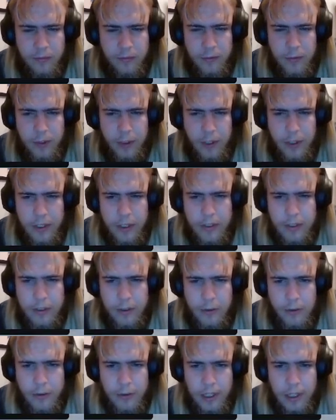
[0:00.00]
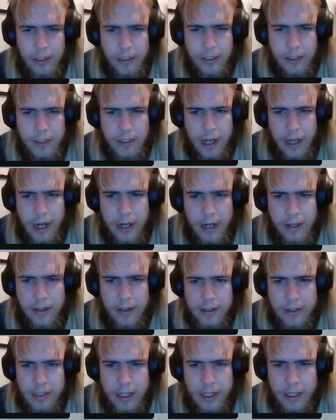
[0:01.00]
you can use like this hack on
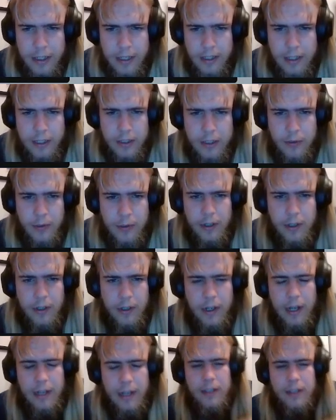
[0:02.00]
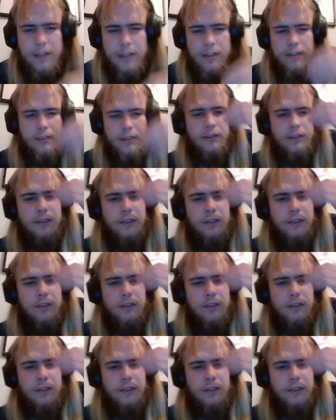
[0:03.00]
Saturdays where you get in